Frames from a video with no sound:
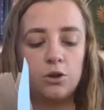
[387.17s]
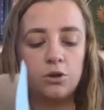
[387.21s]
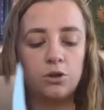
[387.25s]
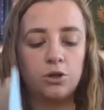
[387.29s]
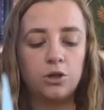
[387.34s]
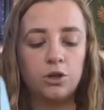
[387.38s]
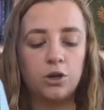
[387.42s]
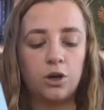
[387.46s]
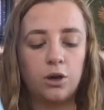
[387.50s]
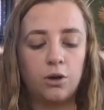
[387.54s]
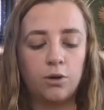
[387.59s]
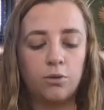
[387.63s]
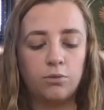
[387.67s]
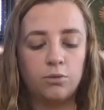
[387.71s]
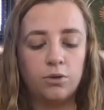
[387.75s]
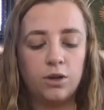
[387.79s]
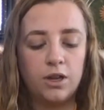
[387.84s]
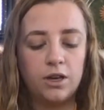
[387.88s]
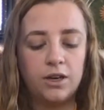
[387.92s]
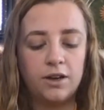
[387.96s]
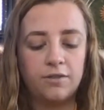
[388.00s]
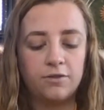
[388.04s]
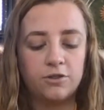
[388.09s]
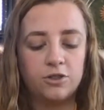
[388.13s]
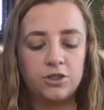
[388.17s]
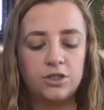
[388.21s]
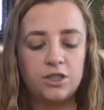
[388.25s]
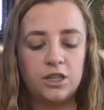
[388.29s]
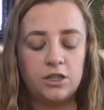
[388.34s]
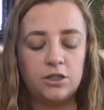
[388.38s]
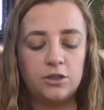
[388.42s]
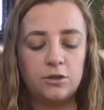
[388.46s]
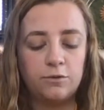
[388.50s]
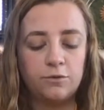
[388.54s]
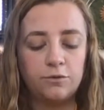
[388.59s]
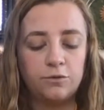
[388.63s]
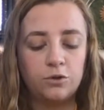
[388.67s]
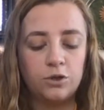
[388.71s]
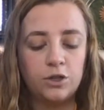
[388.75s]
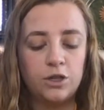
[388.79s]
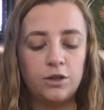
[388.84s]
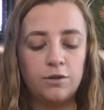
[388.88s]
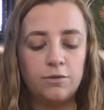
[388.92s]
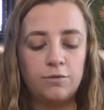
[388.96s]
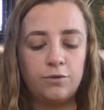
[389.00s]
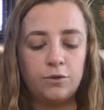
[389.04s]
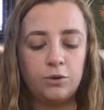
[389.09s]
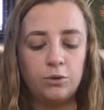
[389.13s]
ago, and ever since free
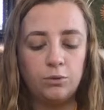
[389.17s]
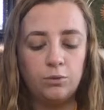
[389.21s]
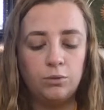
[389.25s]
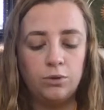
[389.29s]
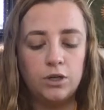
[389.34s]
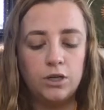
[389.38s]
food.